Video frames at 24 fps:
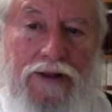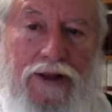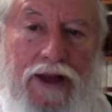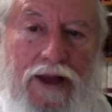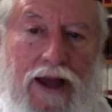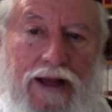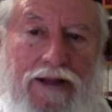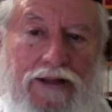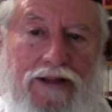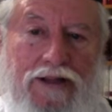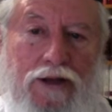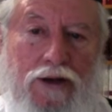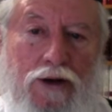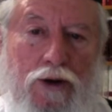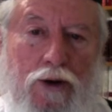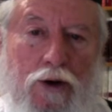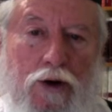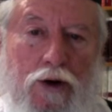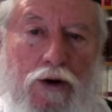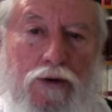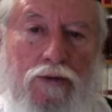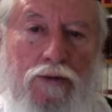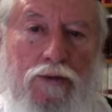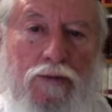that the
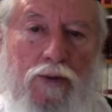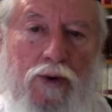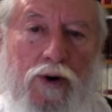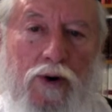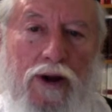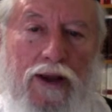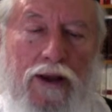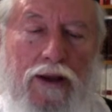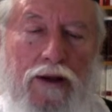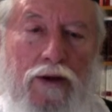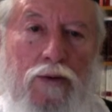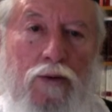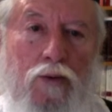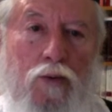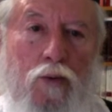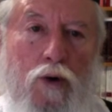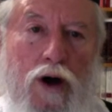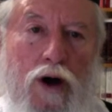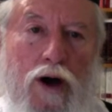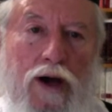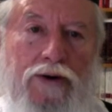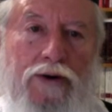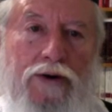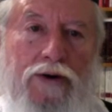Lord would bring
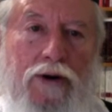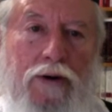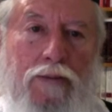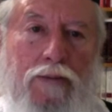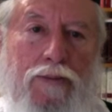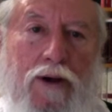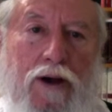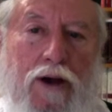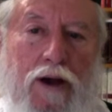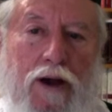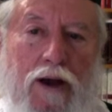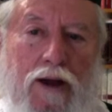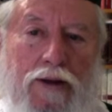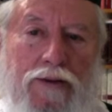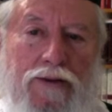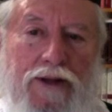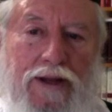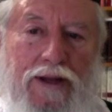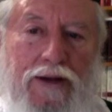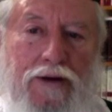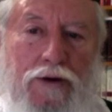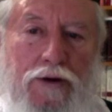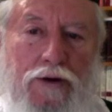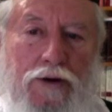water upon
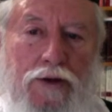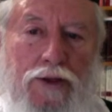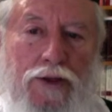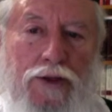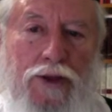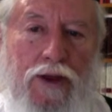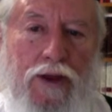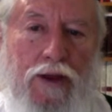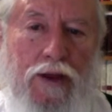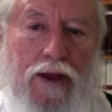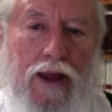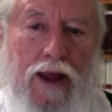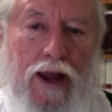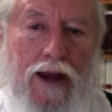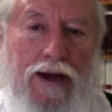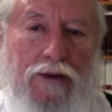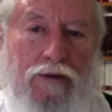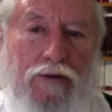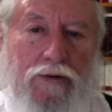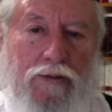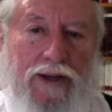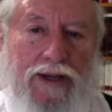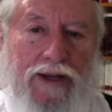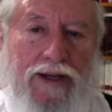the earth, and
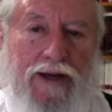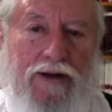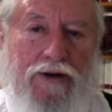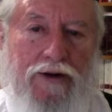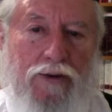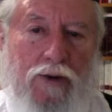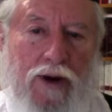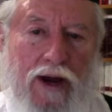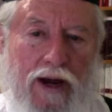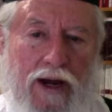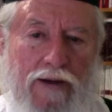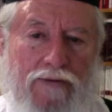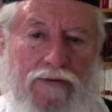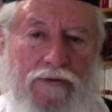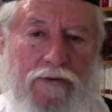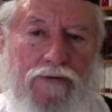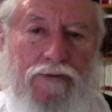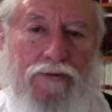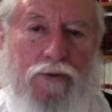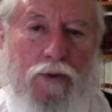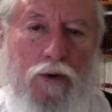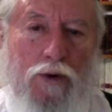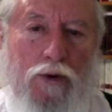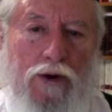it would begin to rain for
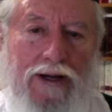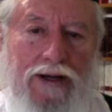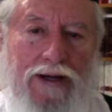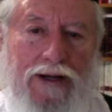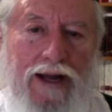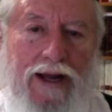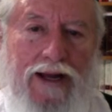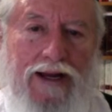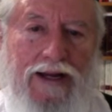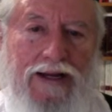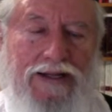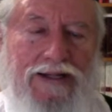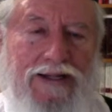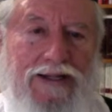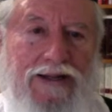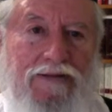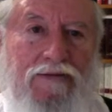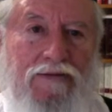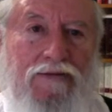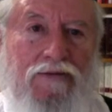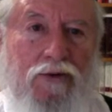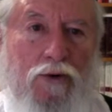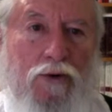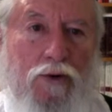40 days
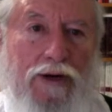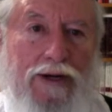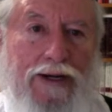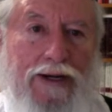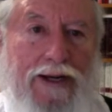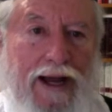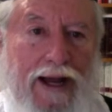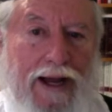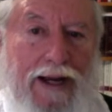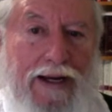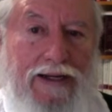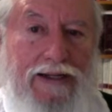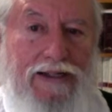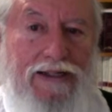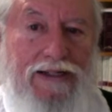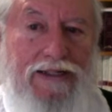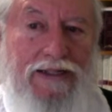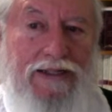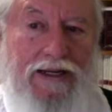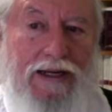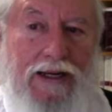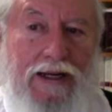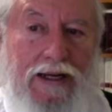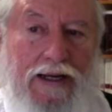and 40
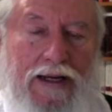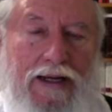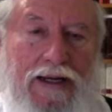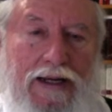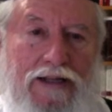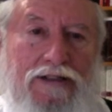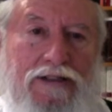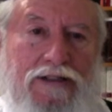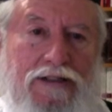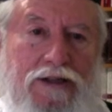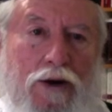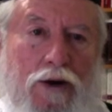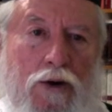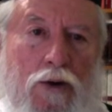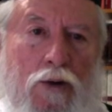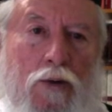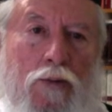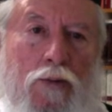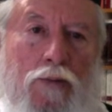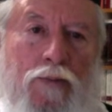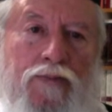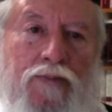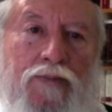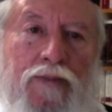nights.
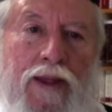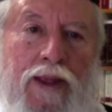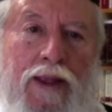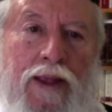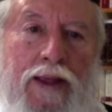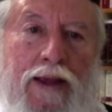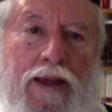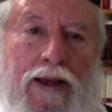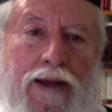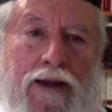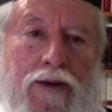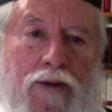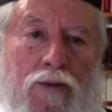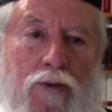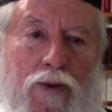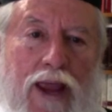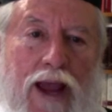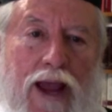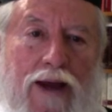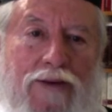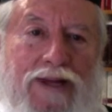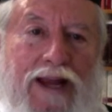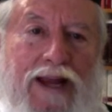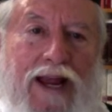So uh, we
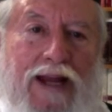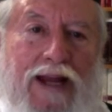have